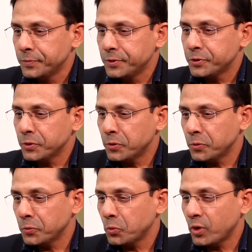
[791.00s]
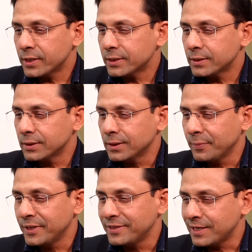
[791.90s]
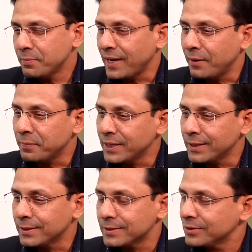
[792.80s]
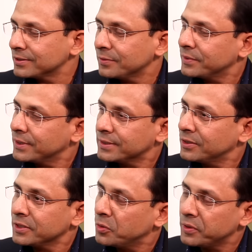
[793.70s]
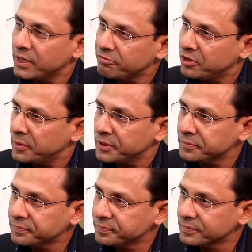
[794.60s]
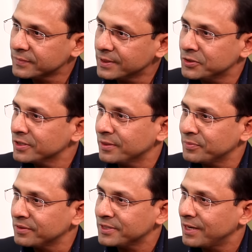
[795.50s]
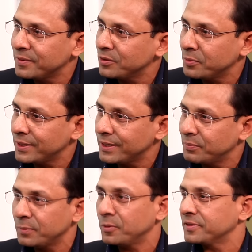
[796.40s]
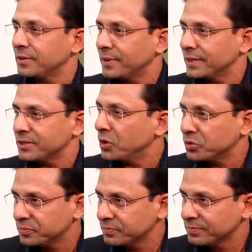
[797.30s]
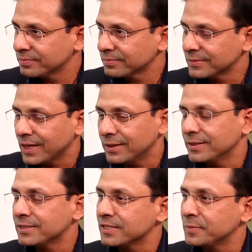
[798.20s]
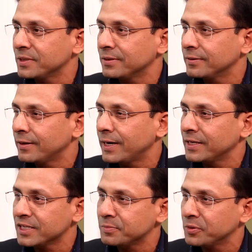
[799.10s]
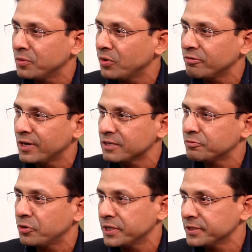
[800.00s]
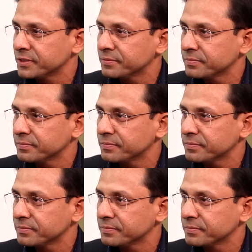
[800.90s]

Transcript: So what I mean, Trump happening is not some is not an overnight phenomenon. Yeah. It's not something which happened overnight and people were surprised. No. Right. I think this has been the writing has been on the wall for the last four years.